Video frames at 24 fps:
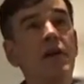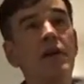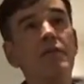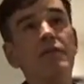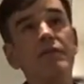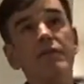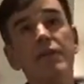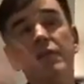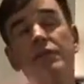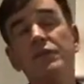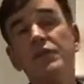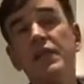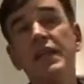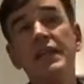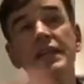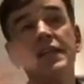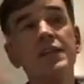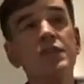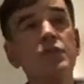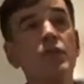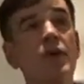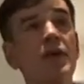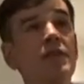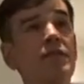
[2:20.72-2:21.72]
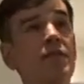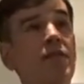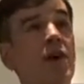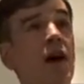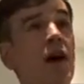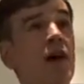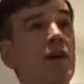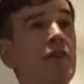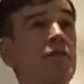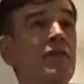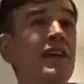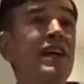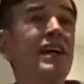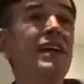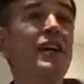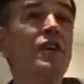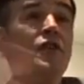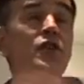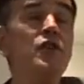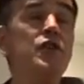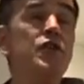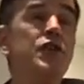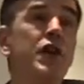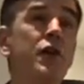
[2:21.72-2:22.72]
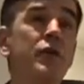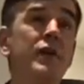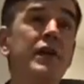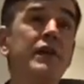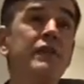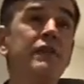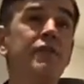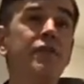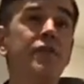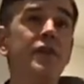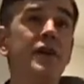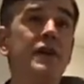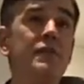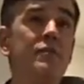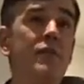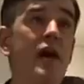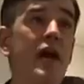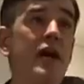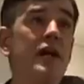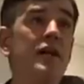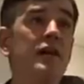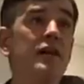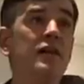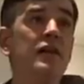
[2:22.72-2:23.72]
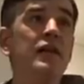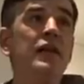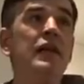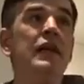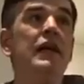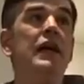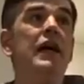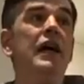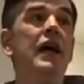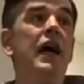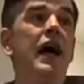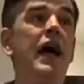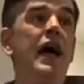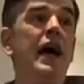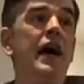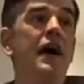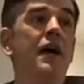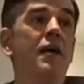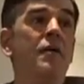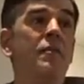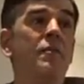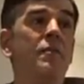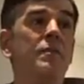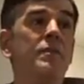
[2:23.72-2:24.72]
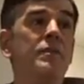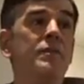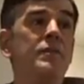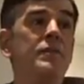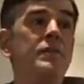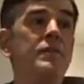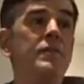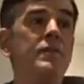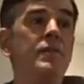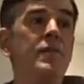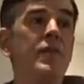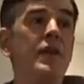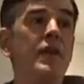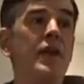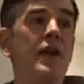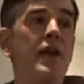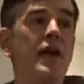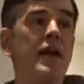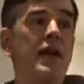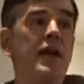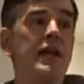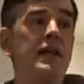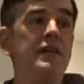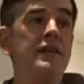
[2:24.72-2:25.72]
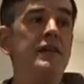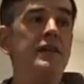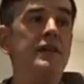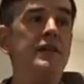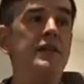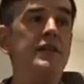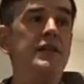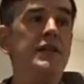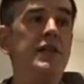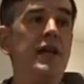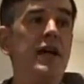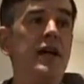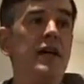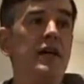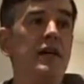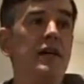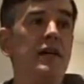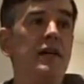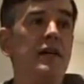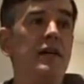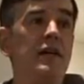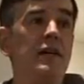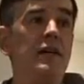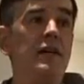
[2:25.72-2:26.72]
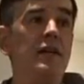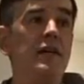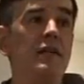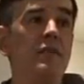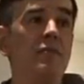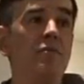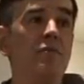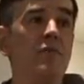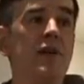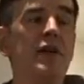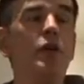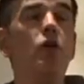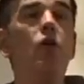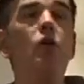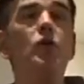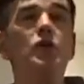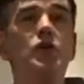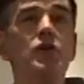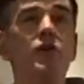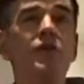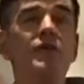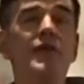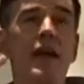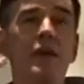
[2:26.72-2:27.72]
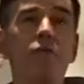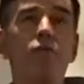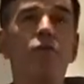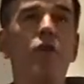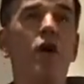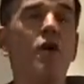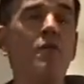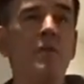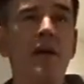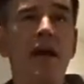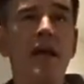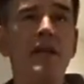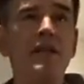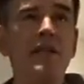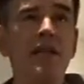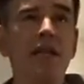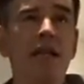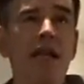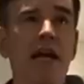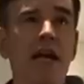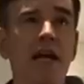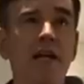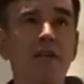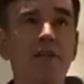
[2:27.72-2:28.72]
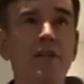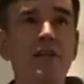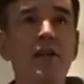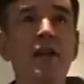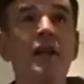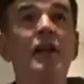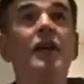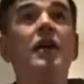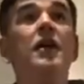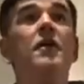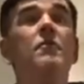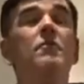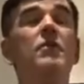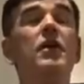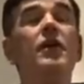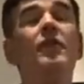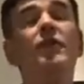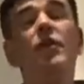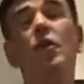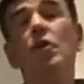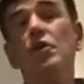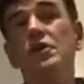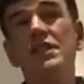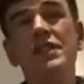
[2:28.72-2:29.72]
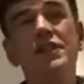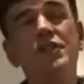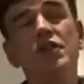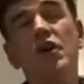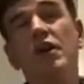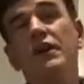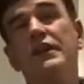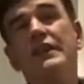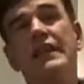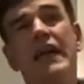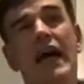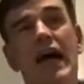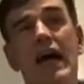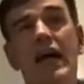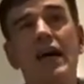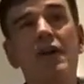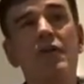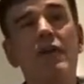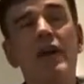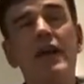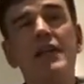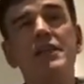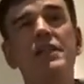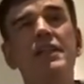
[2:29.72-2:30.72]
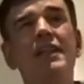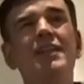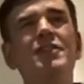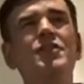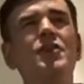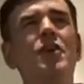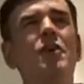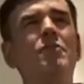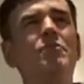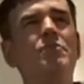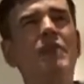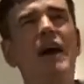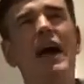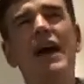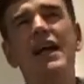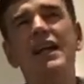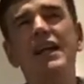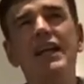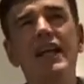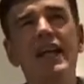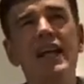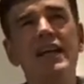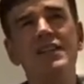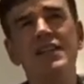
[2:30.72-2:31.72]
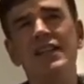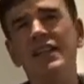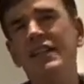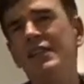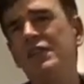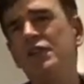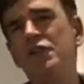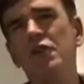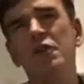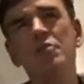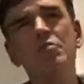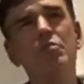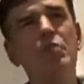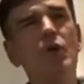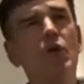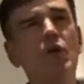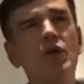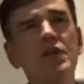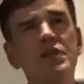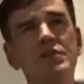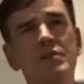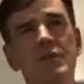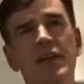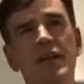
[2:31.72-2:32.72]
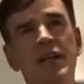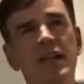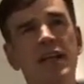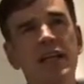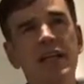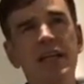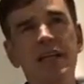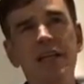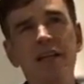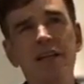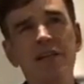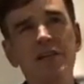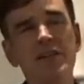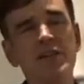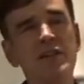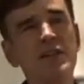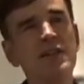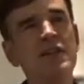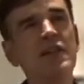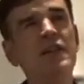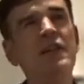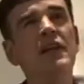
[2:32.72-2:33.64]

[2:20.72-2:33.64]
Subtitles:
25, 15 to 25, skewing female, and because of that romantic edge. But of course, it's got car action, it's got party action, it's got boys being idiots,